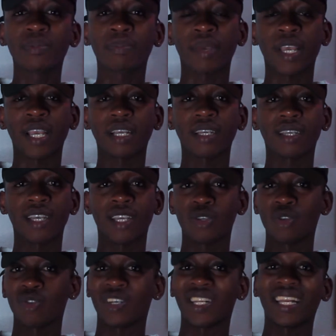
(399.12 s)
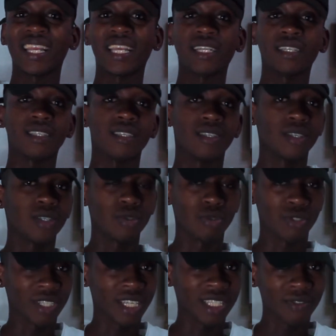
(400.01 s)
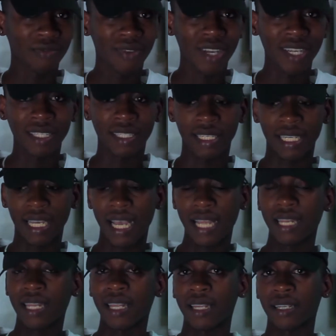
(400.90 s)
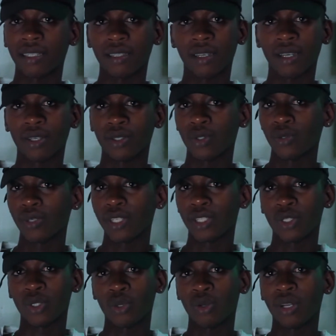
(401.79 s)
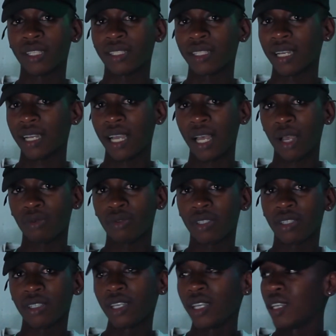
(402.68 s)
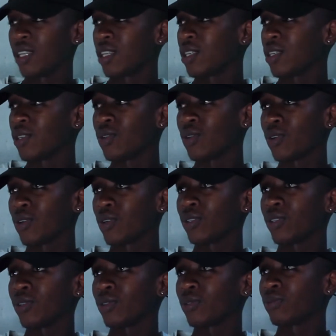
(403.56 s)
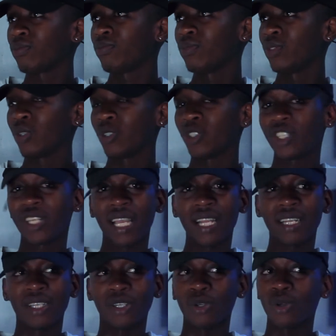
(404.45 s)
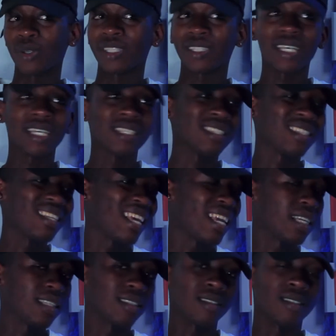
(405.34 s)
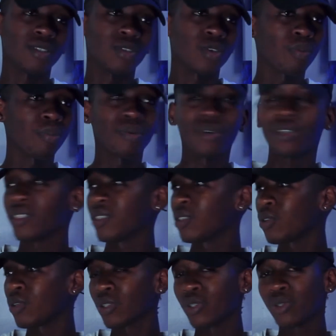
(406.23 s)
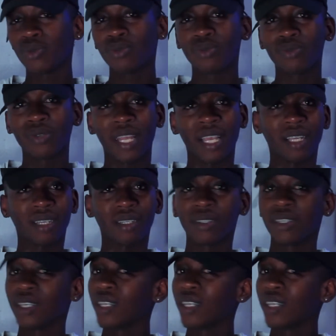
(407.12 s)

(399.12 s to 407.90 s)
back and already you just funded a hundred uh, U S dollars account. Your your your trading lot size is like zero point zero two, like.